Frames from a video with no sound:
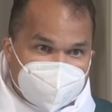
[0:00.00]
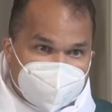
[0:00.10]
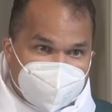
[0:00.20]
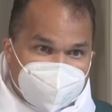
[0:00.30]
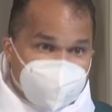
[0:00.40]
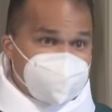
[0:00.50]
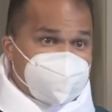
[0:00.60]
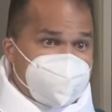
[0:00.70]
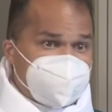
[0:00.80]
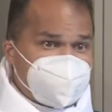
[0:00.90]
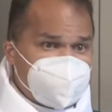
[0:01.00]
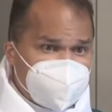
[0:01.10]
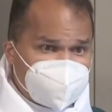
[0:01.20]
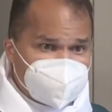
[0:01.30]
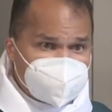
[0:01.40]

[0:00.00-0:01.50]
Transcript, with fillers: and his name is Jesus.